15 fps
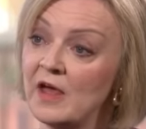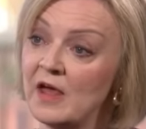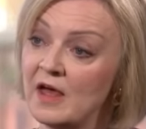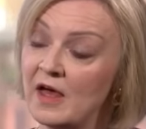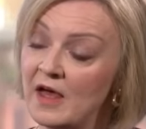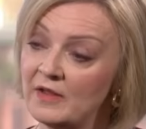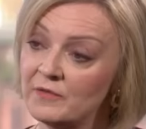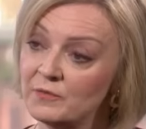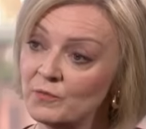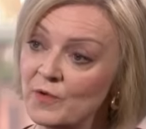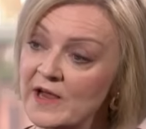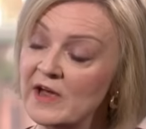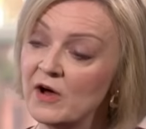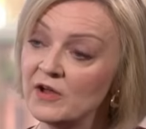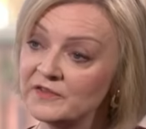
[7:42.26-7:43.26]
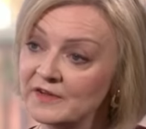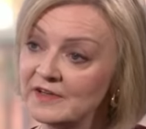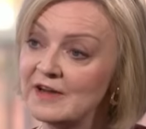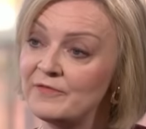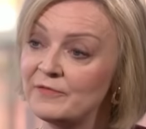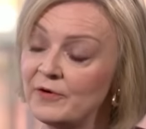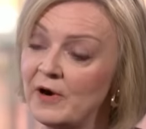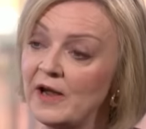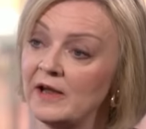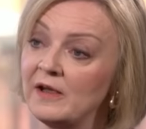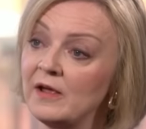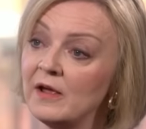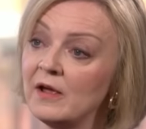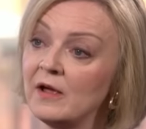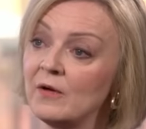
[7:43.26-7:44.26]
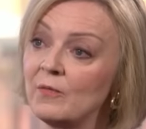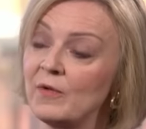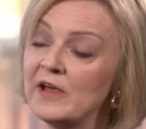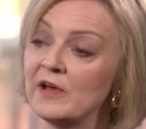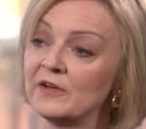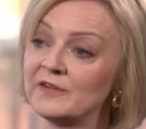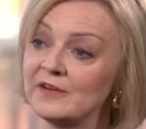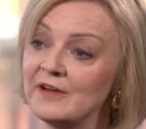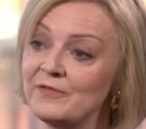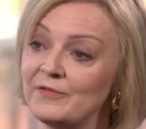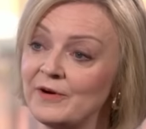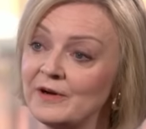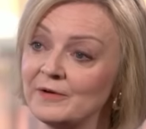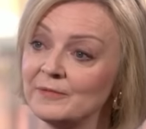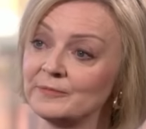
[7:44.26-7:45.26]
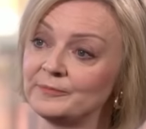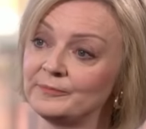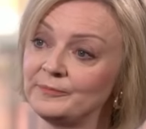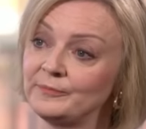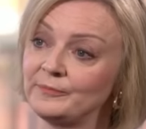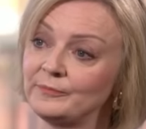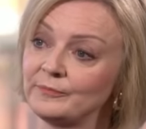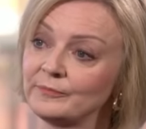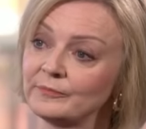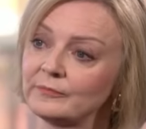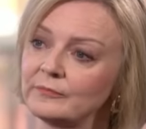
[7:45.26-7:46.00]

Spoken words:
But you know very well, Prime Minister, that a small number of people in the